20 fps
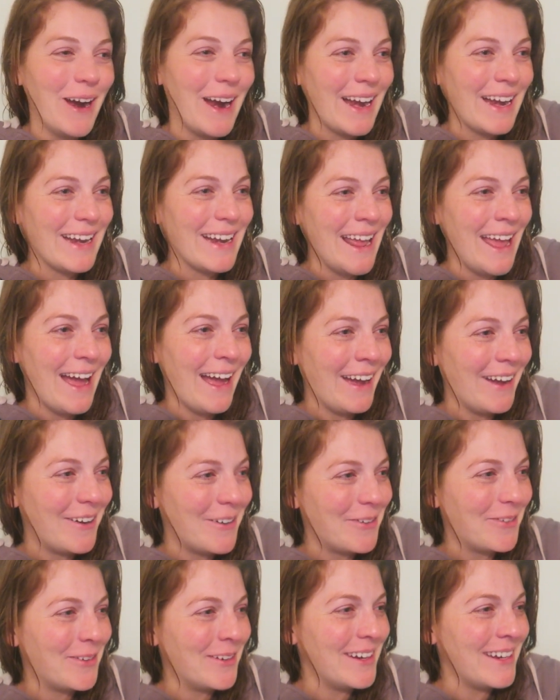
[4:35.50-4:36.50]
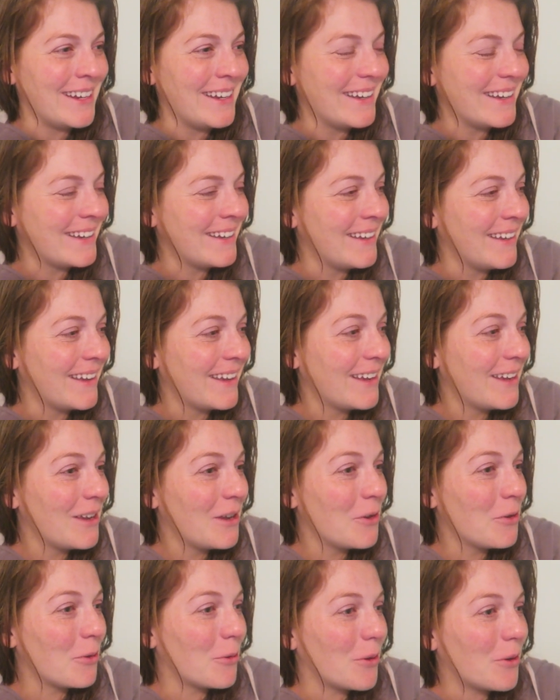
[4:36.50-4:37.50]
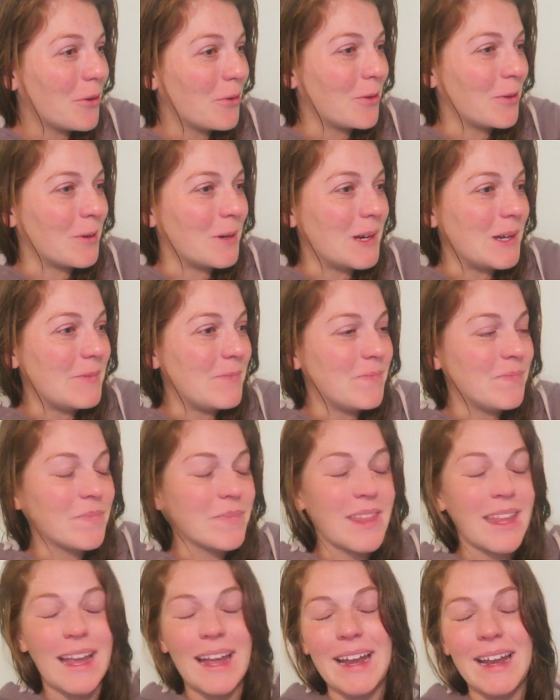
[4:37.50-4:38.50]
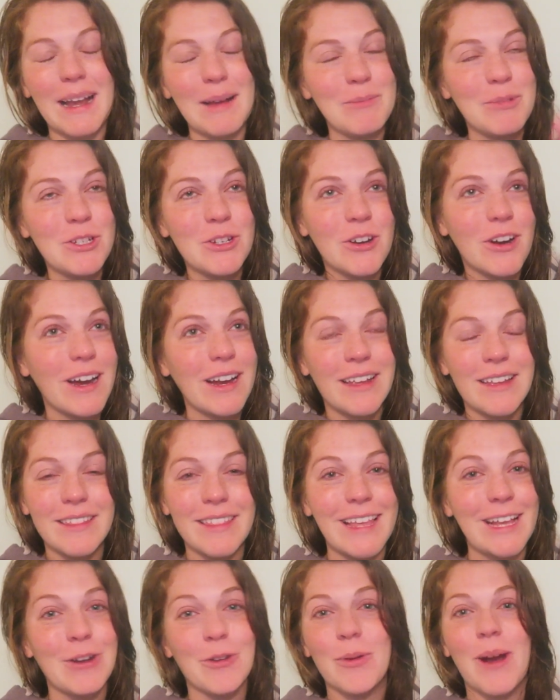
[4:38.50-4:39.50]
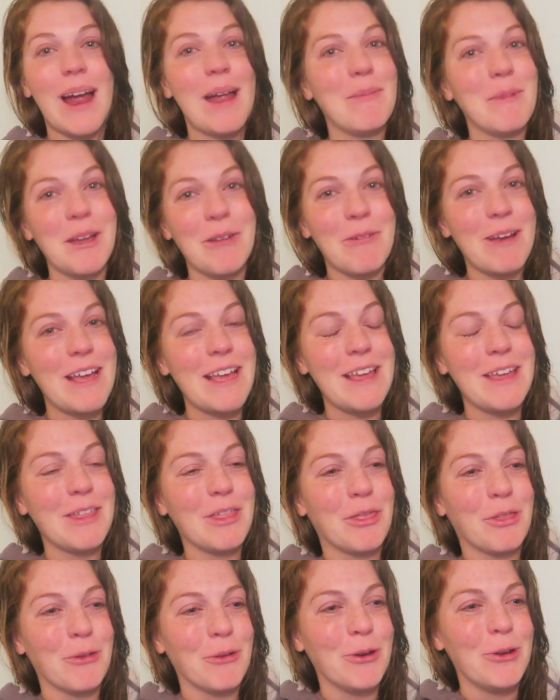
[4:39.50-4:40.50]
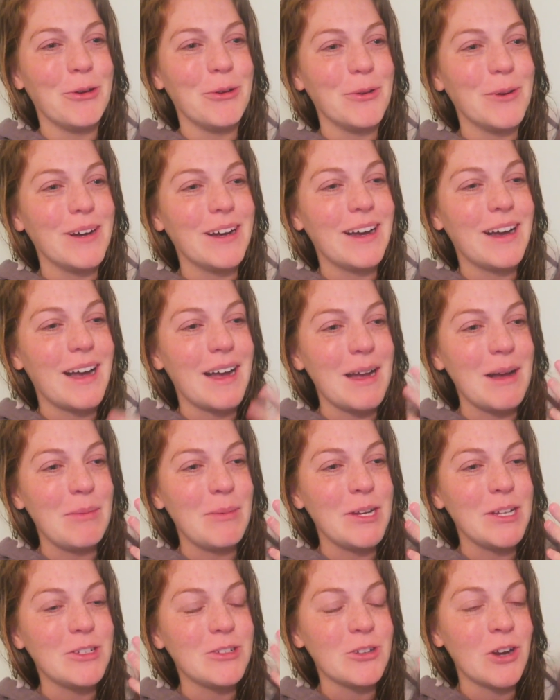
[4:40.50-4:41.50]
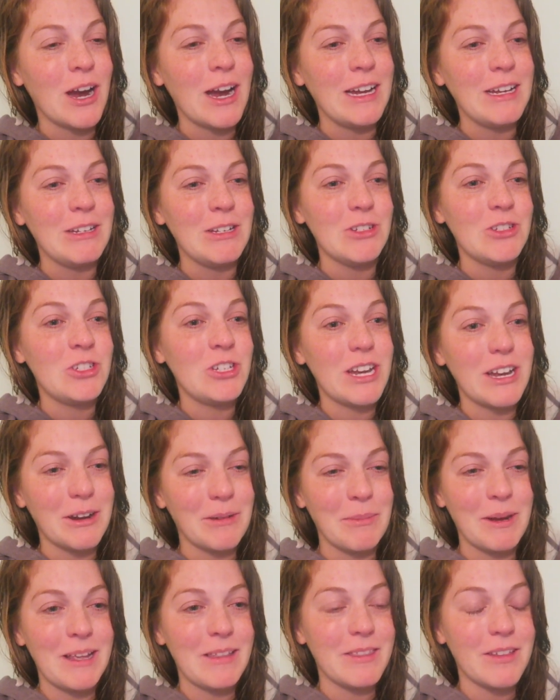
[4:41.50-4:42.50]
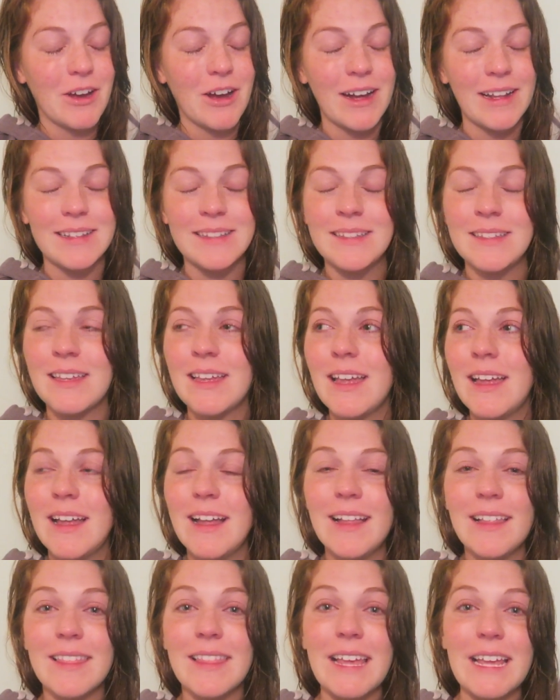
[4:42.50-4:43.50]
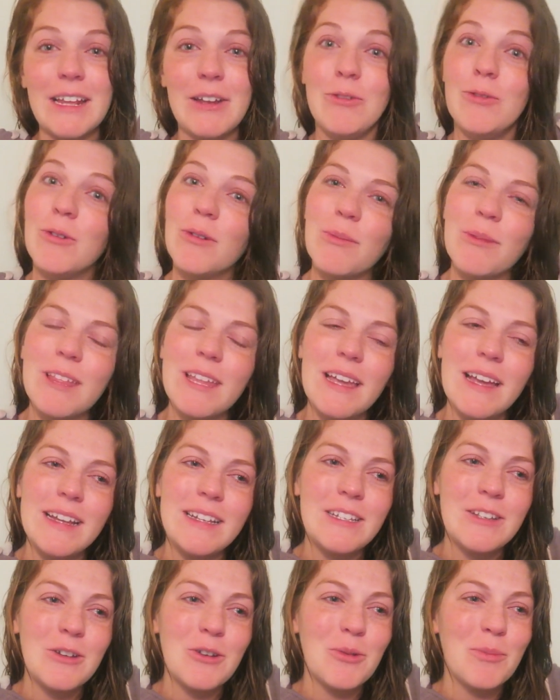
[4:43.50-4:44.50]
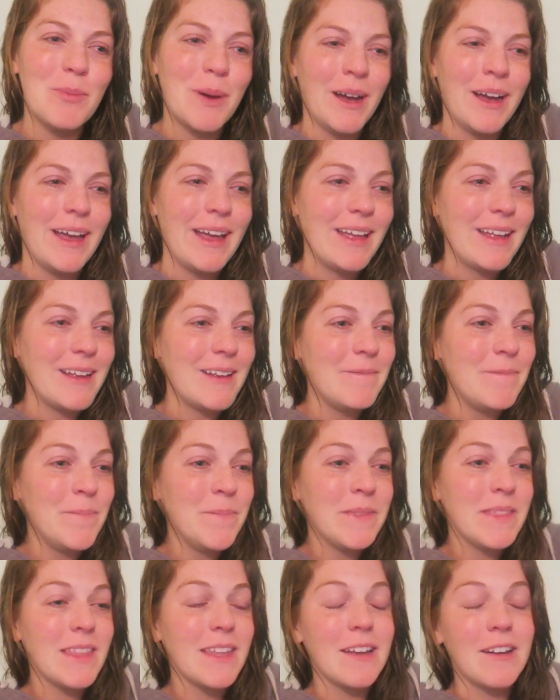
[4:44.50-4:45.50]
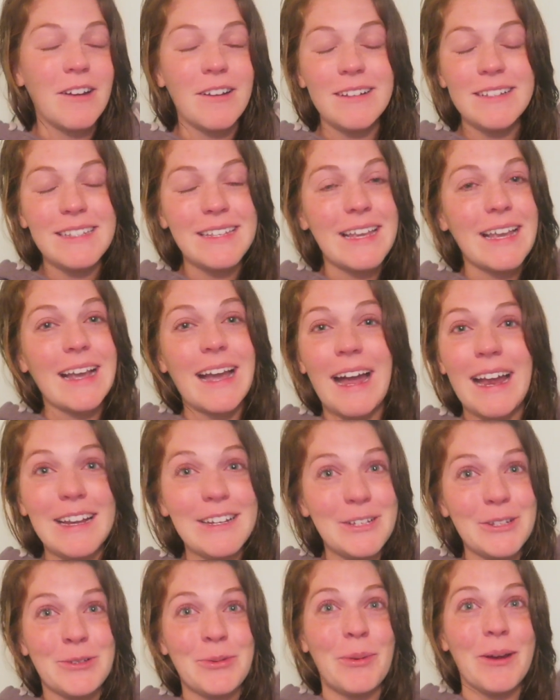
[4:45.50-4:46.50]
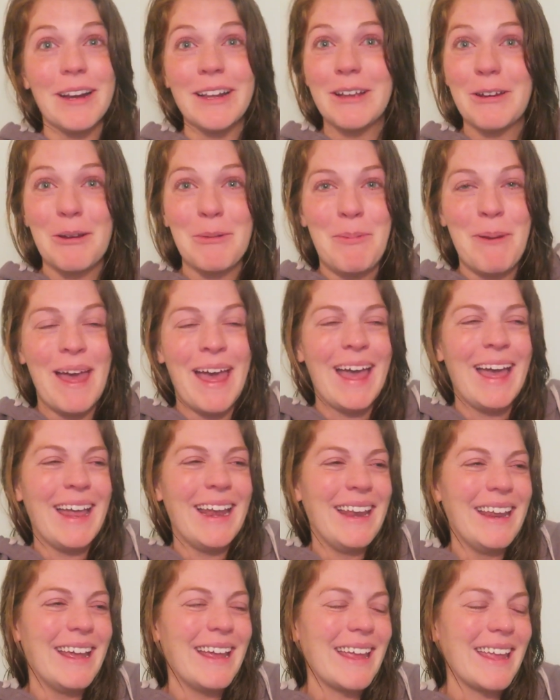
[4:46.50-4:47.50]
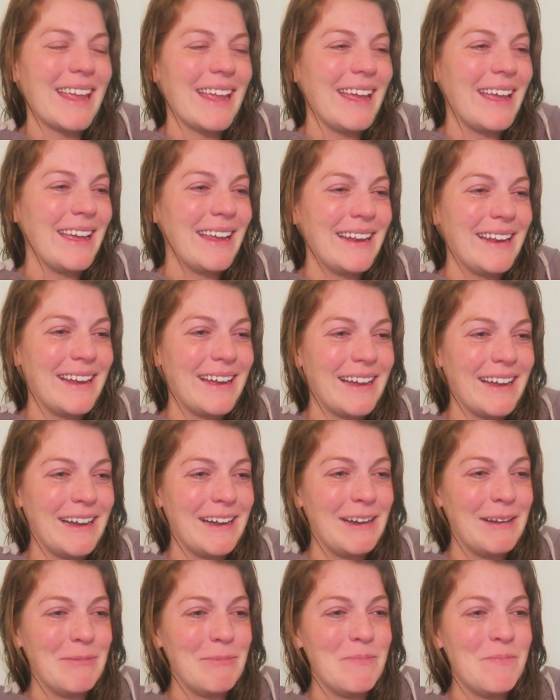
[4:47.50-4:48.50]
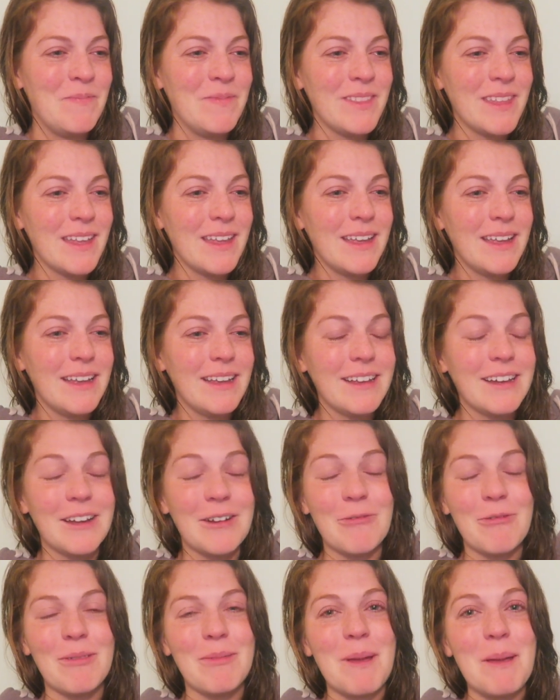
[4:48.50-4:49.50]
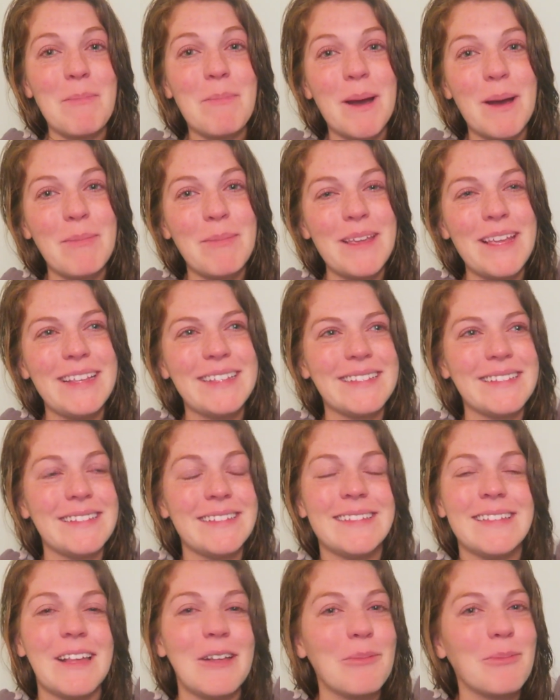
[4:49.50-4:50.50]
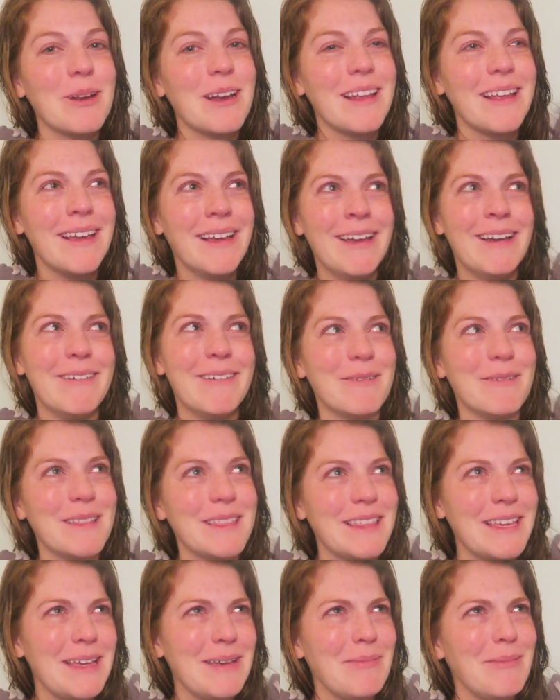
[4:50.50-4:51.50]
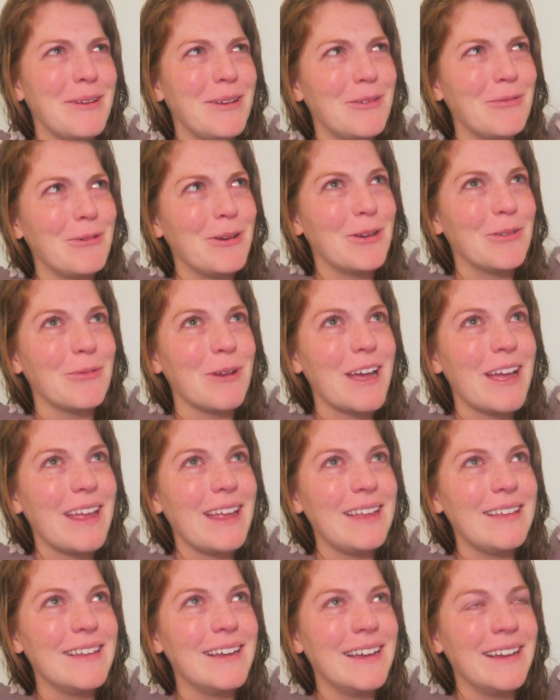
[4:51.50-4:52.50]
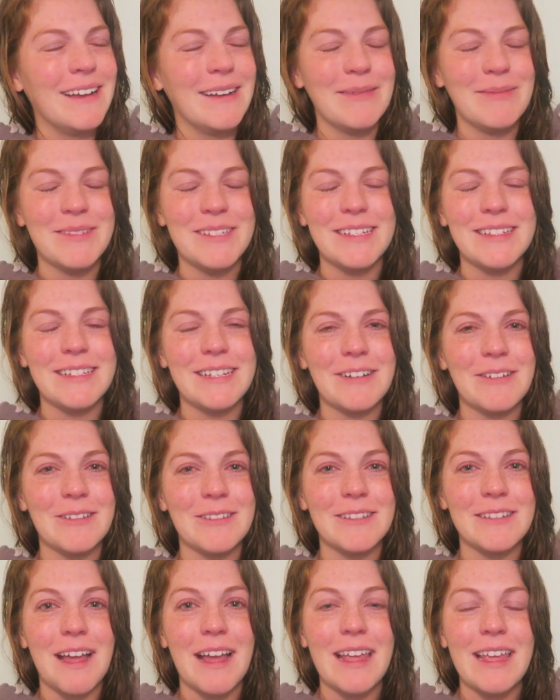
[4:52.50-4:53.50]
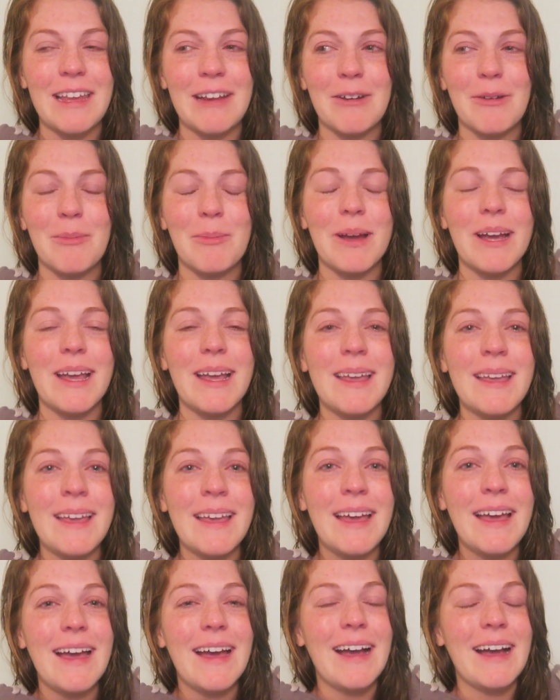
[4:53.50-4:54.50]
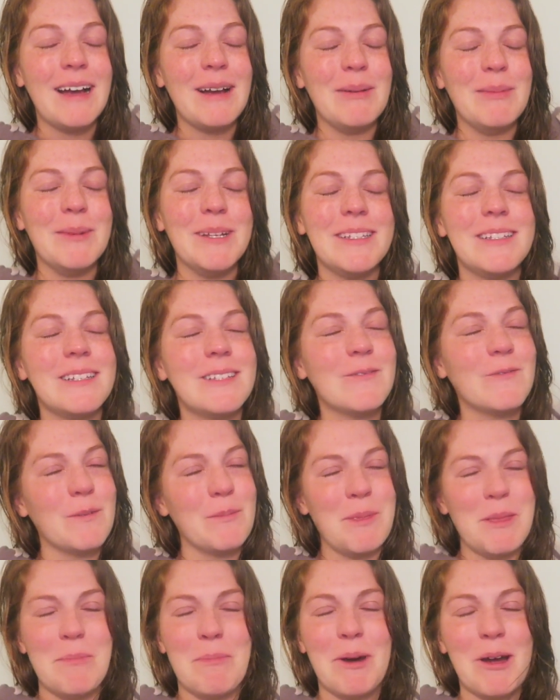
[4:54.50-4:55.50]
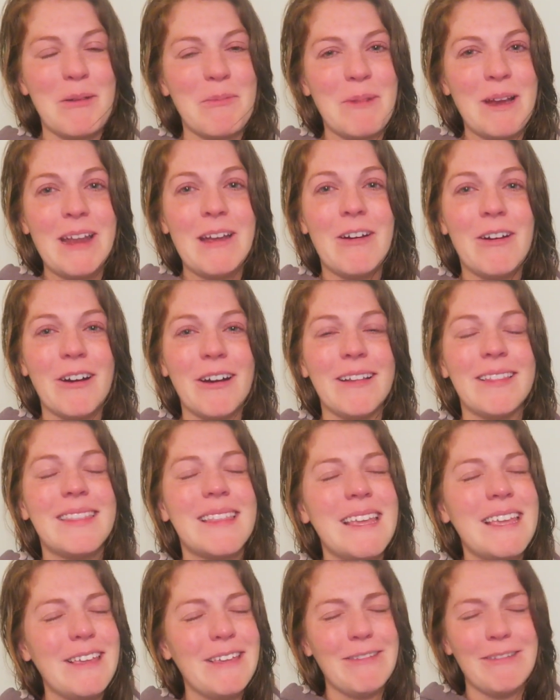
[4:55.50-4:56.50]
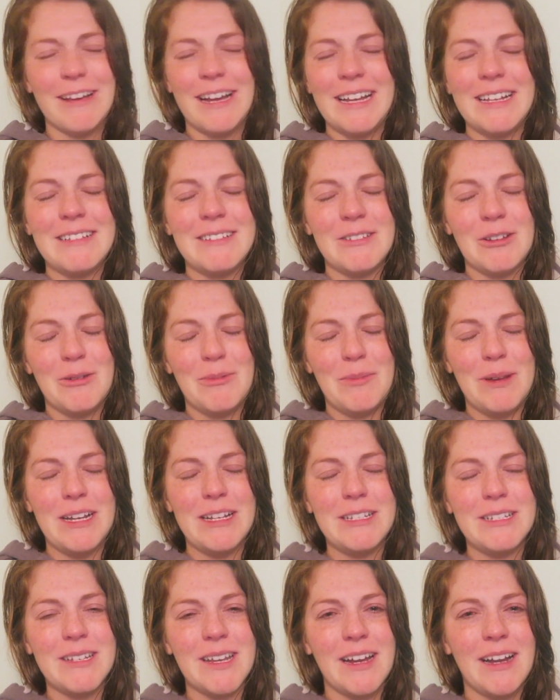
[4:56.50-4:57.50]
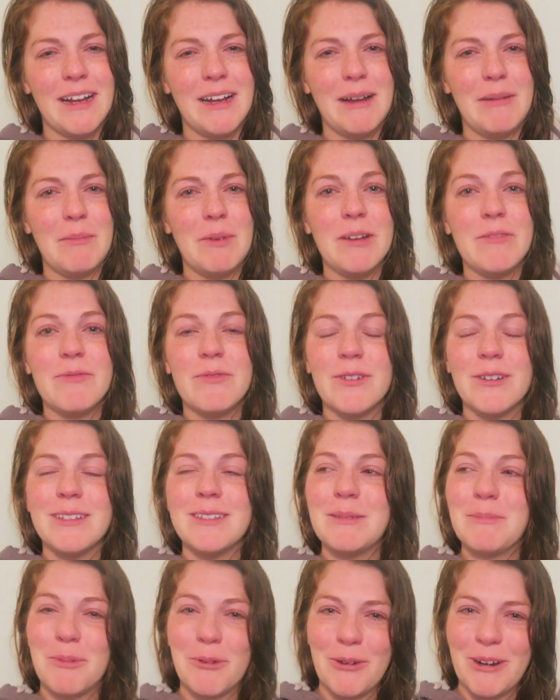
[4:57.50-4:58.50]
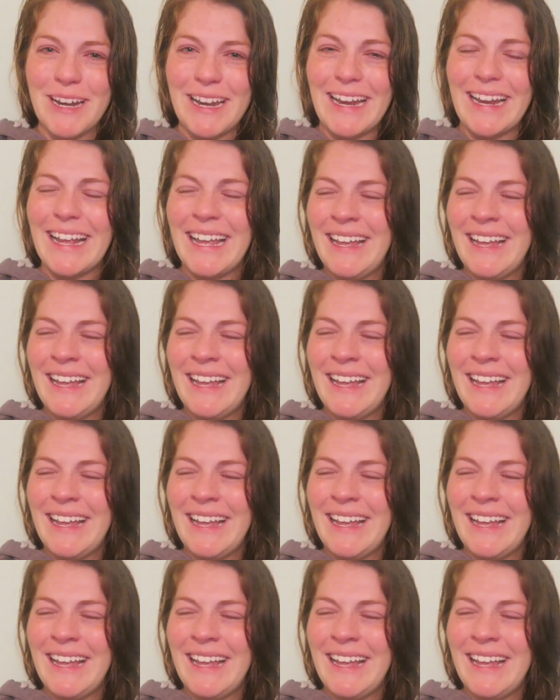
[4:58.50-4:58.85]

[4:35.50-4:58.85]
right now. Woo! And I'm sure I could like cry my way through um, trying to share my thoughts like normally I do, but honestly, I kind of just want to go to bed and um, cuddle with my puppies and celebrate with them in a weird way um, since Harold's not here. But um, just from the bottom of my heart, thank you guys so much um, for supporting.